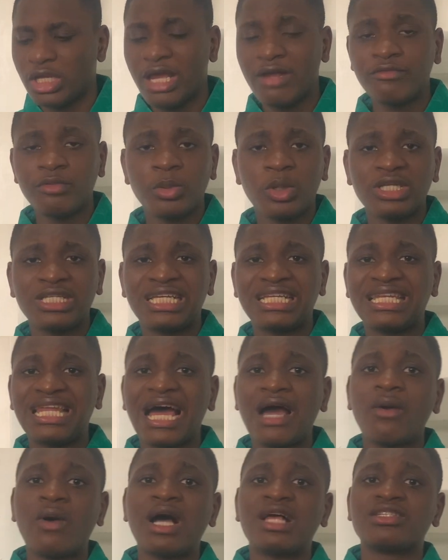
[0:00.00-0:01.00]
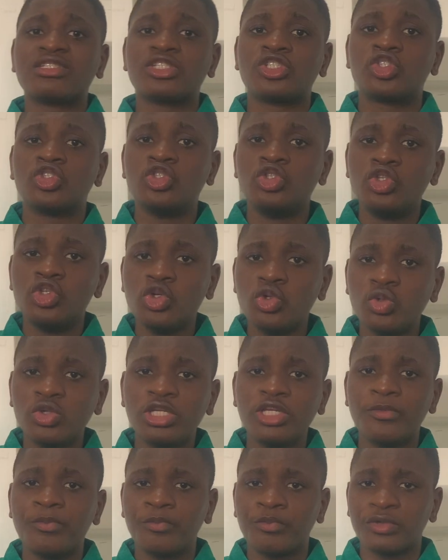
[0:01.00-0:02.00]
Everybody now has this
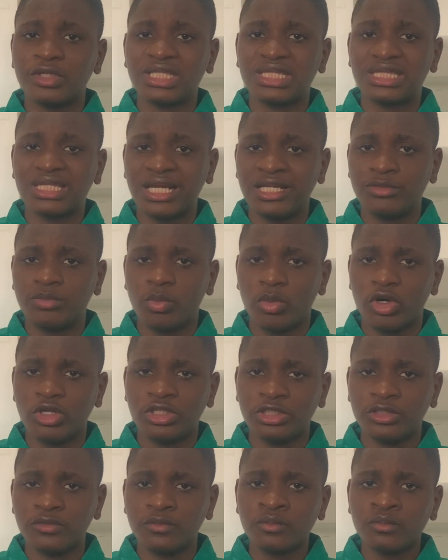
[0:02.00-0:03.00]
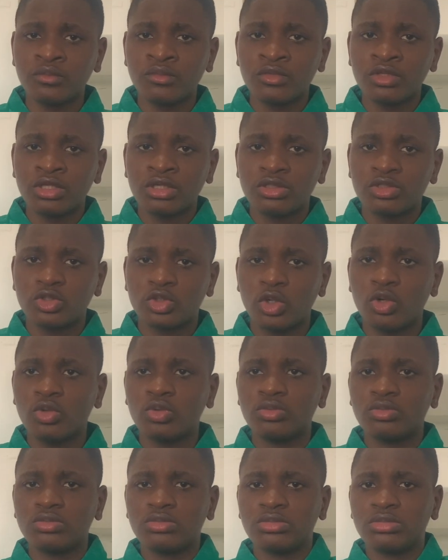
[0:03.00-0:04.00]
newly printed money. So
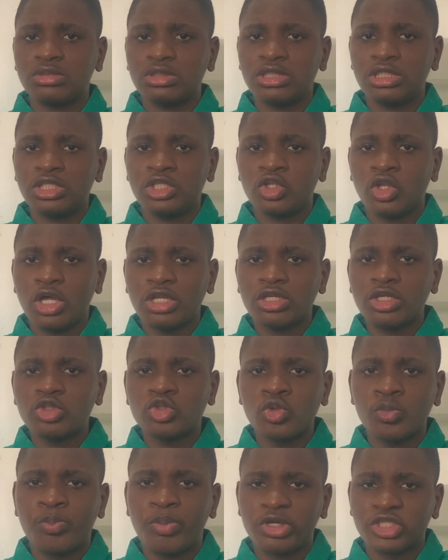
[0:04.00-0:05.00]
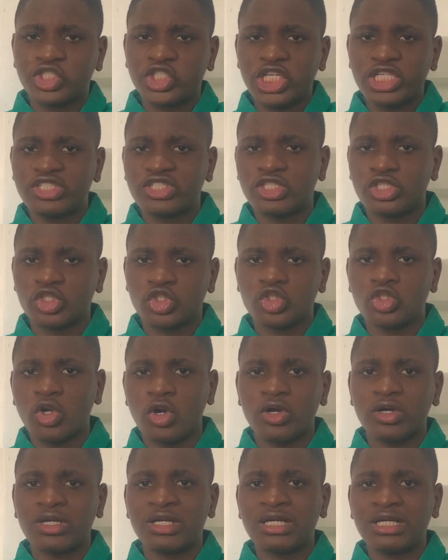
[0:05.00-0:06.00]
in order to purchase the
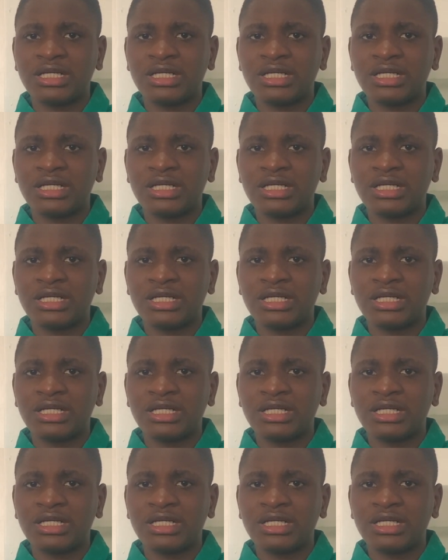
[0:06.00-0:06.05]
stock,